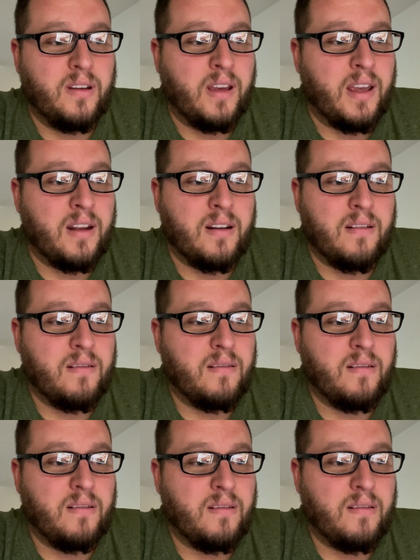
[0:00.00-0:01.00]
And
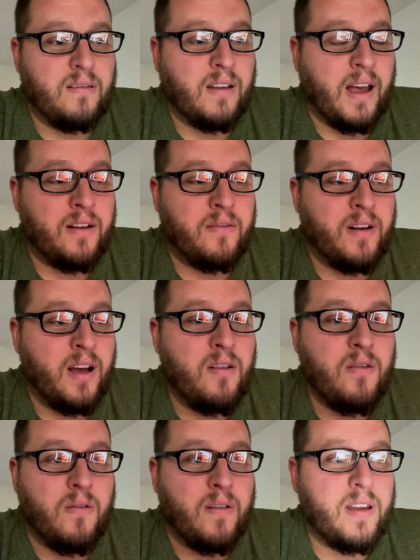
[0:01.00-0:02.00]
I don't
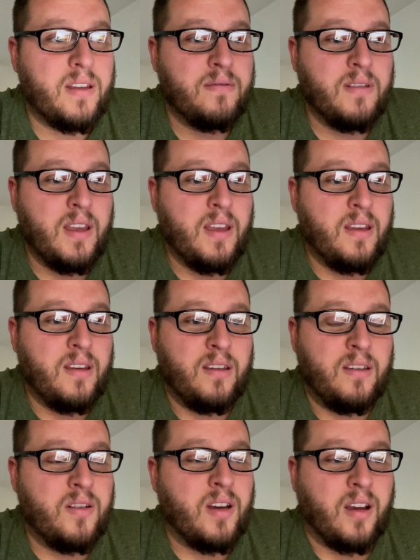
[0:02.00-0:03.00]
know.
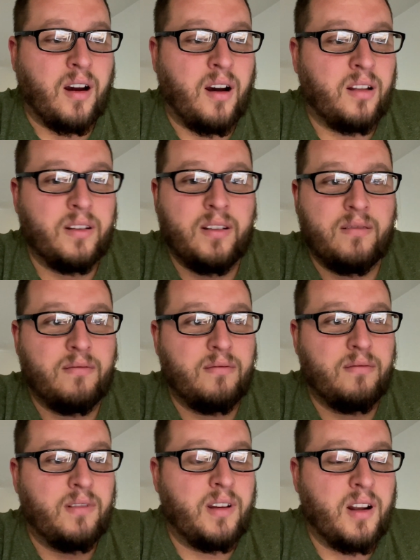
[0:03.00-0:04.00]
You could call it,
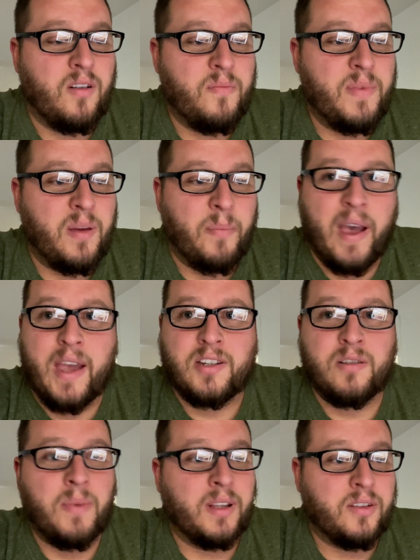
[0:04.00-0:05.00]
being
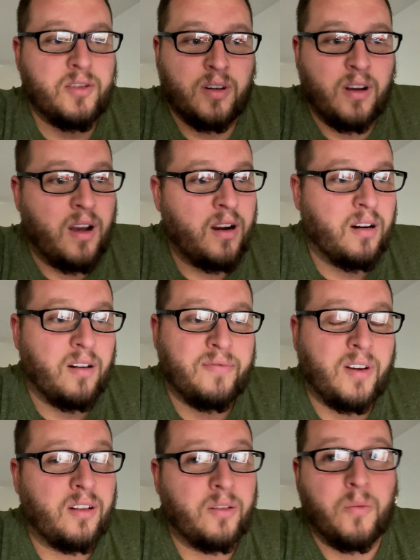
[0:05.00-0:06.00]
passionate about the truck or a
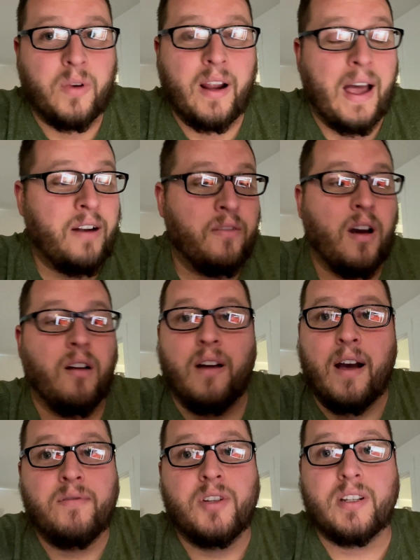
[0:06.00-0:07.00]
follower or whatever. I don't know.
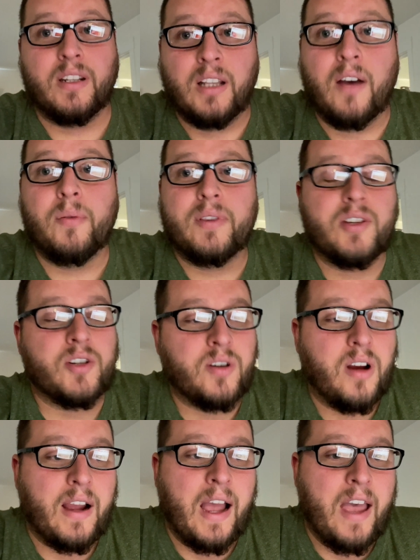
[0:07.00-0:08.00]
I'm just in love with this
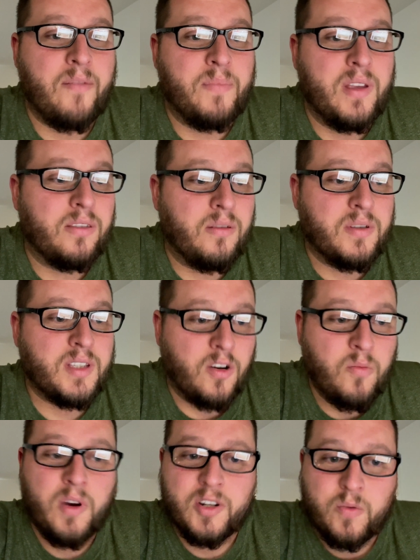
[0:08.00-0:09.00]
truck. I have been through so
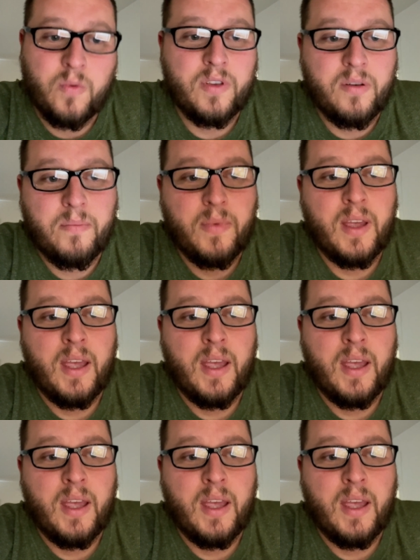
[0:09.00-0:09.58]
much with them.